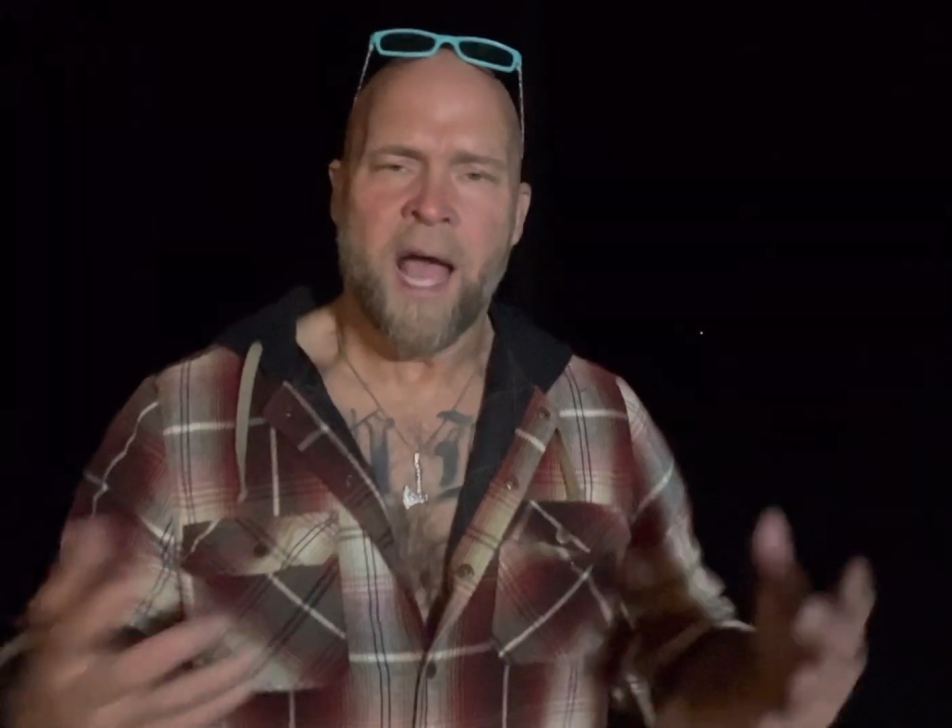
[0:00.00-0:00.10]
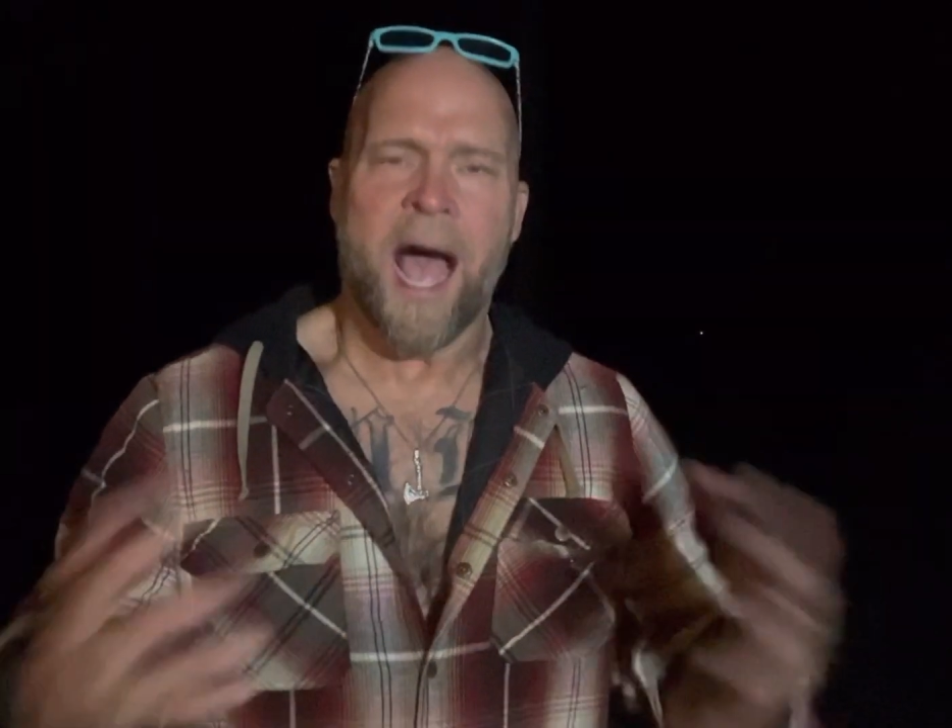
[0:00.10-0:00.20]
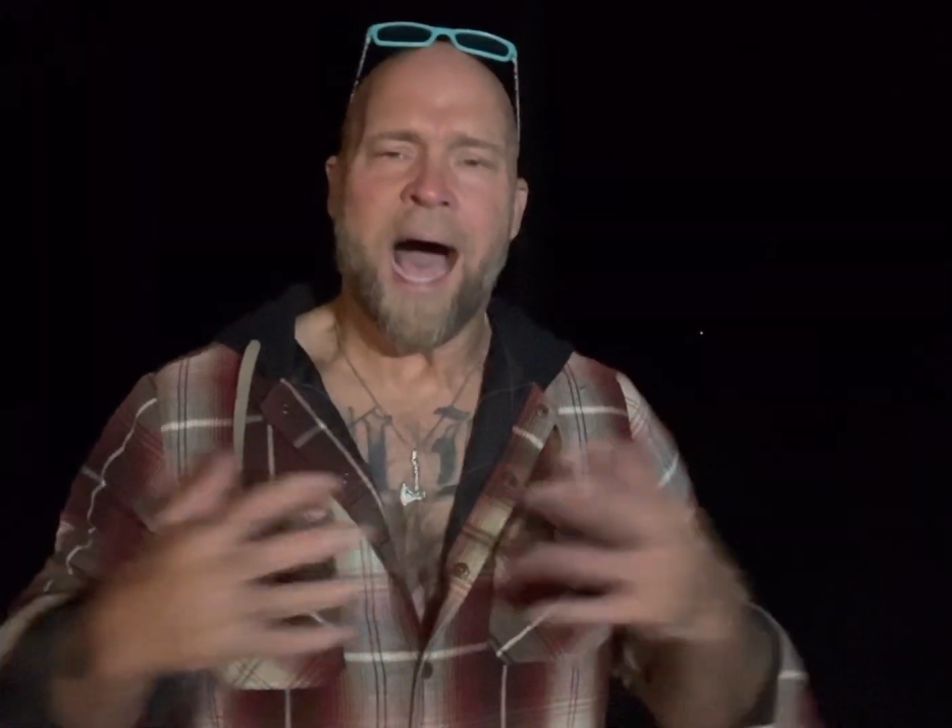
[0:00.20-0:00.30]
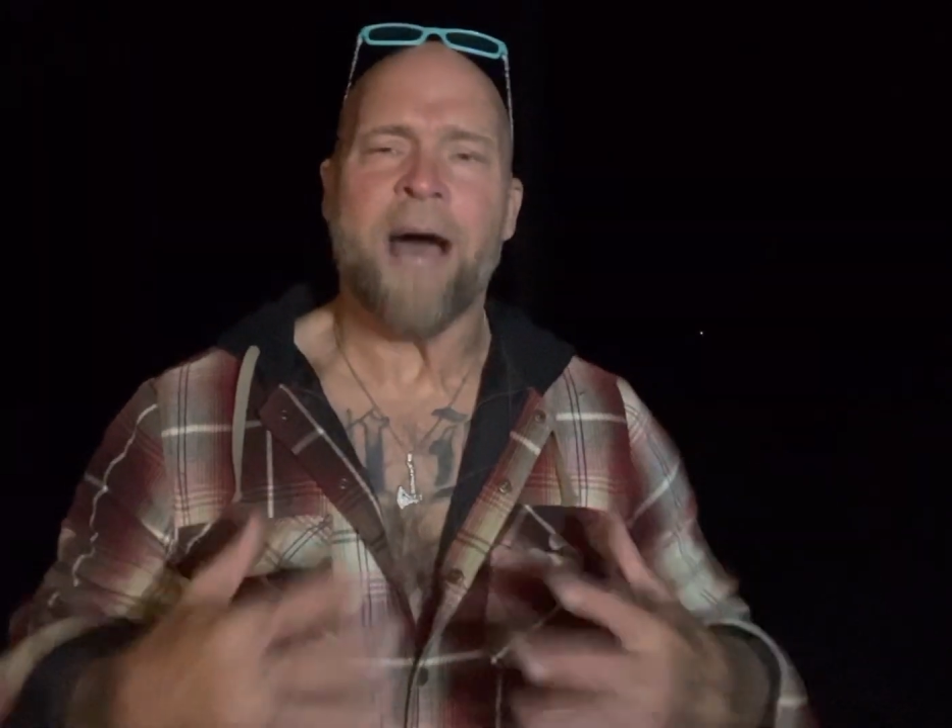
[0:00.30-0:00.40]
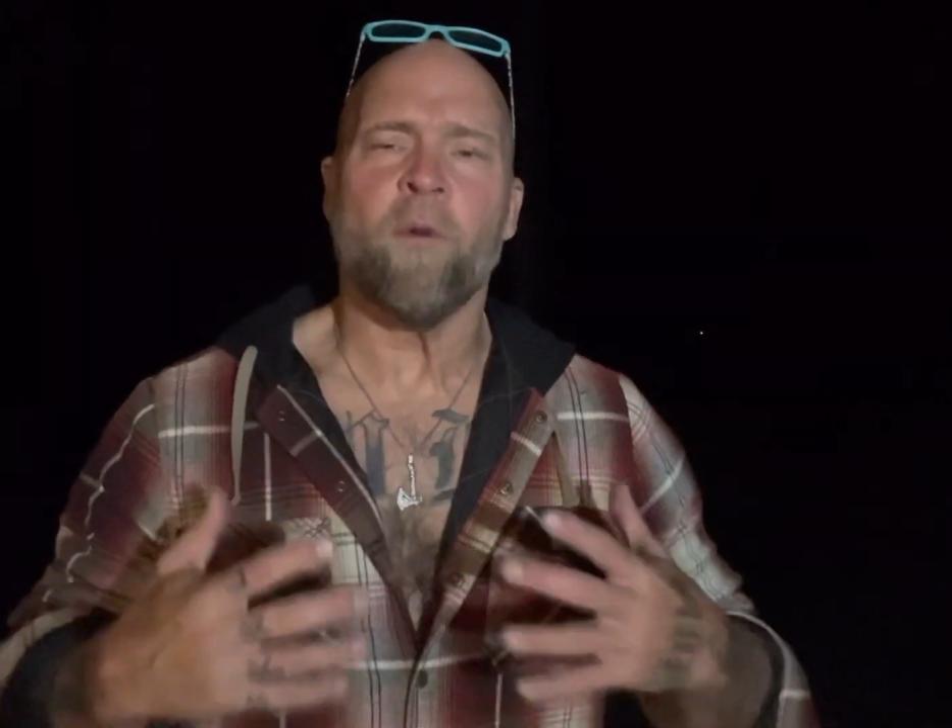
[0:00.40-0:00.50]

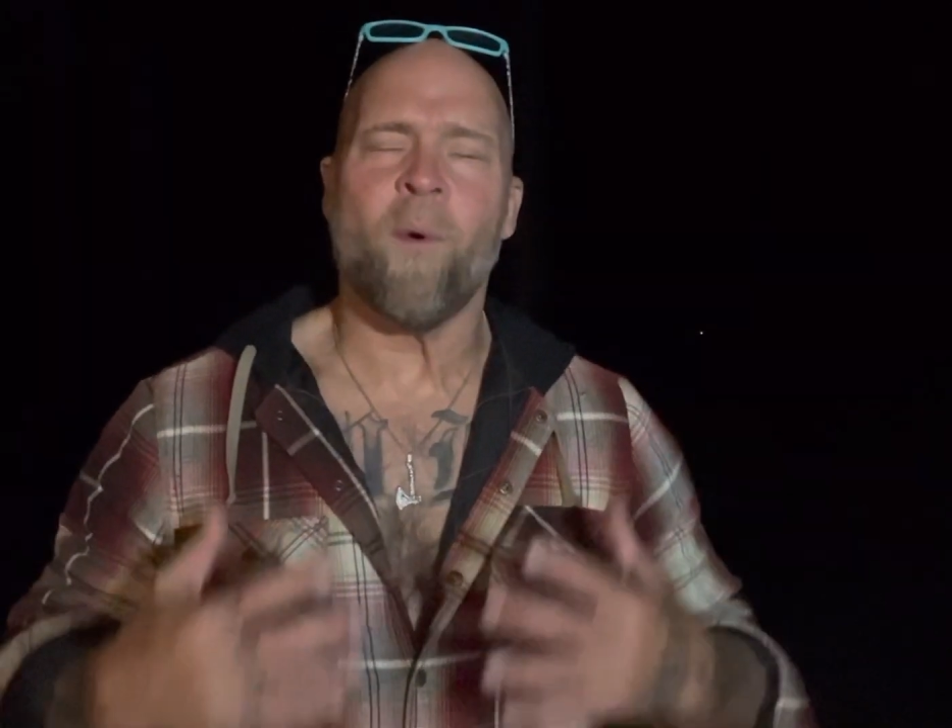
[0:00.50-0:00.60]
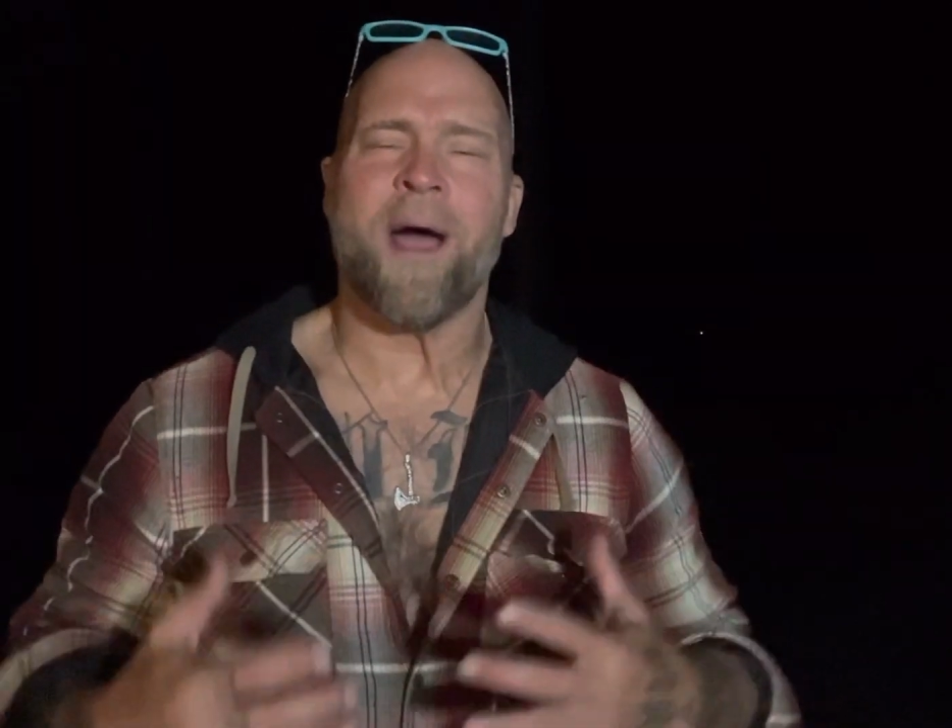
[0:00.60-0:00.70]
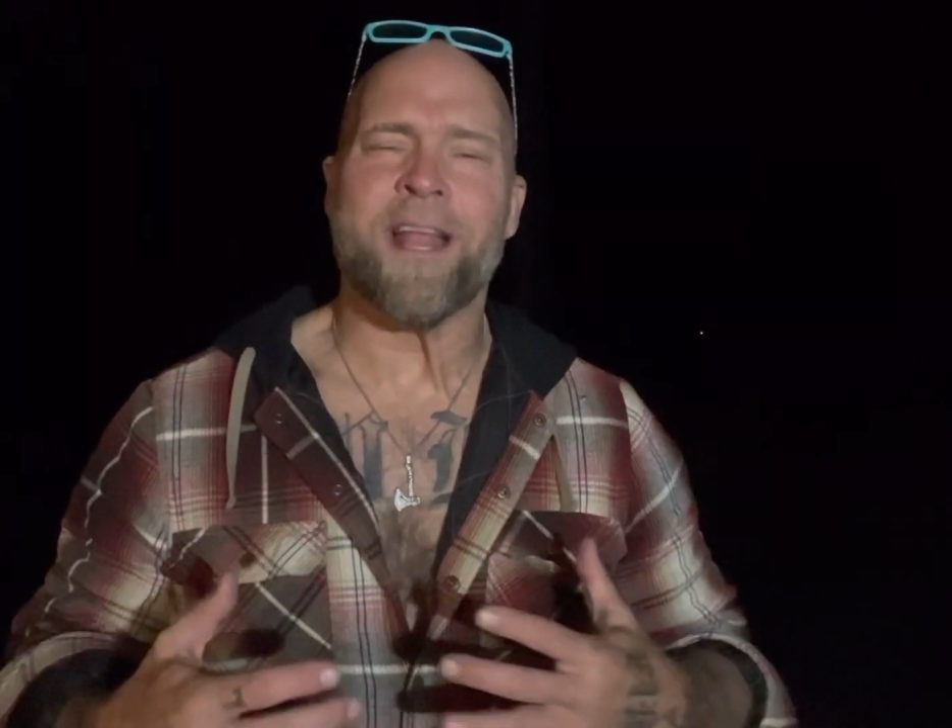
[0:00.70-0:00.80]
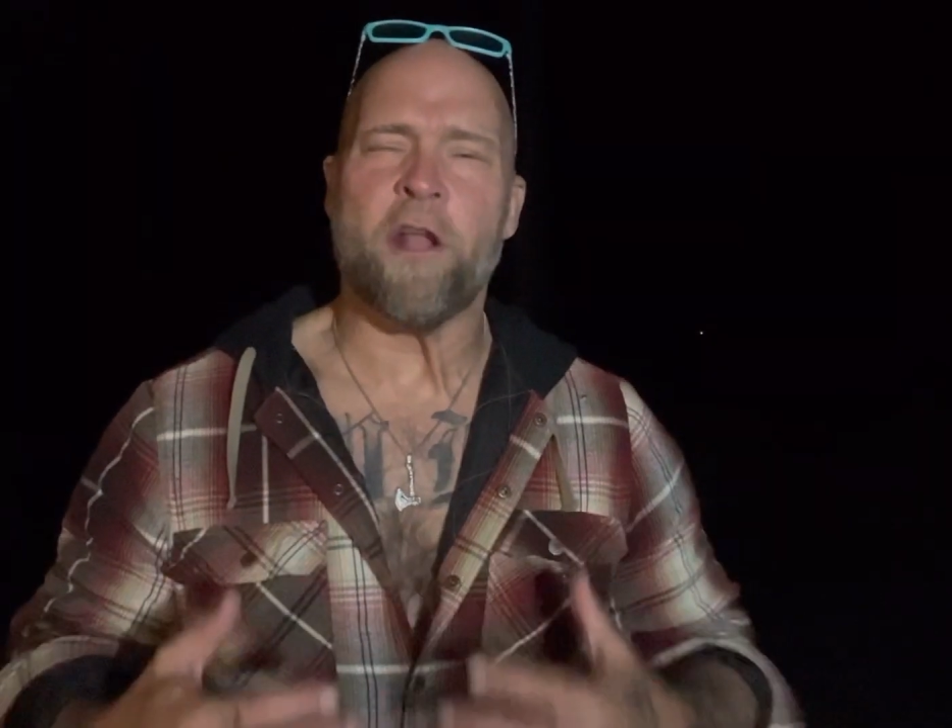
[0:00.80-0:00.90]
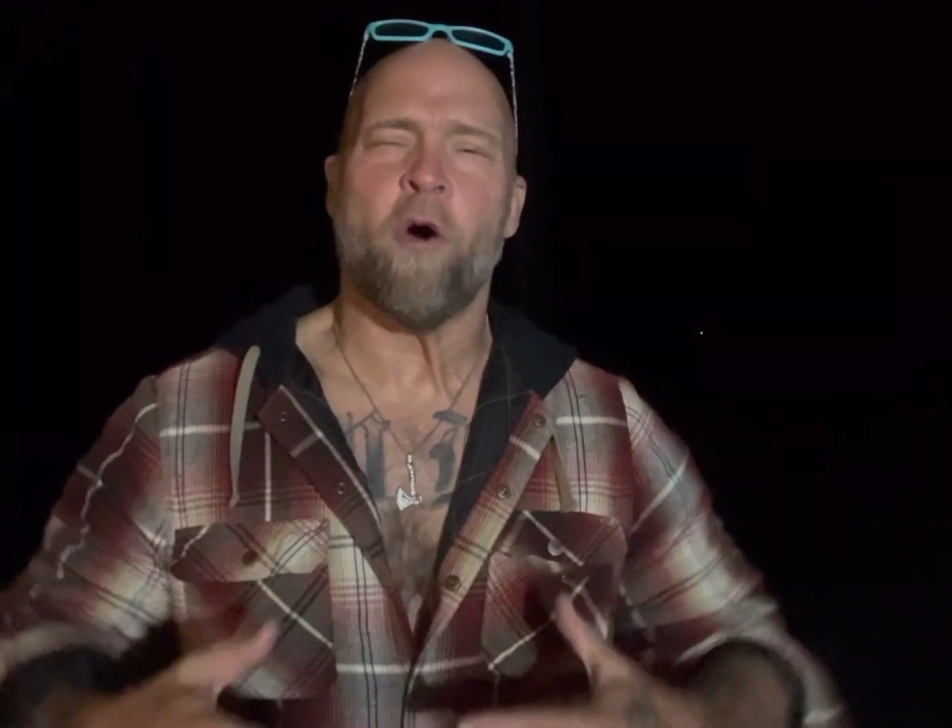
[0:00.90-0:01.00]
How do
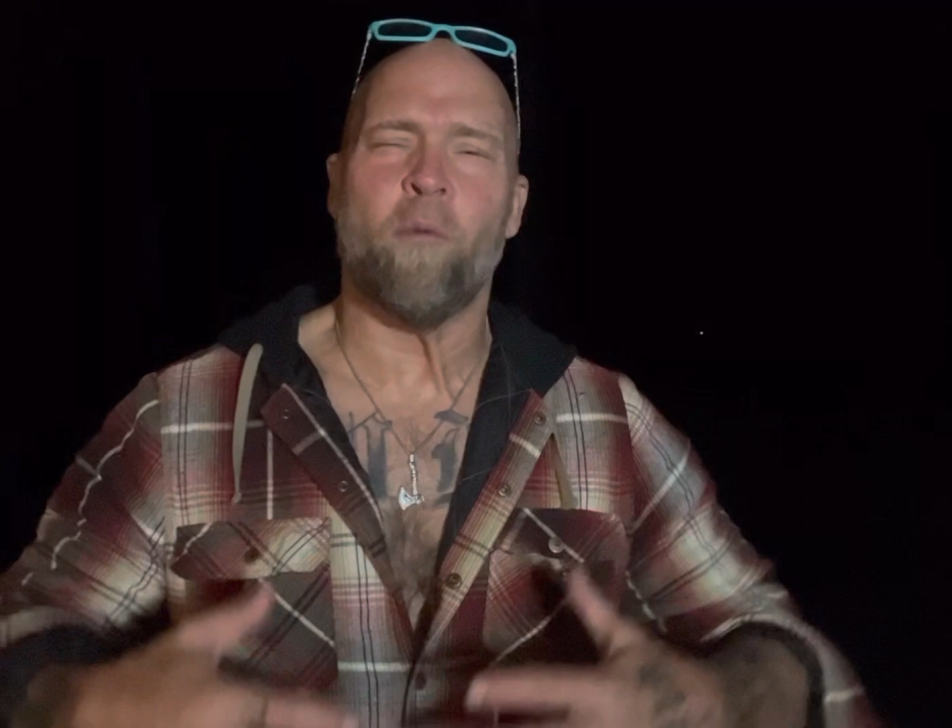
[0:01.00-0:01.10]
I know?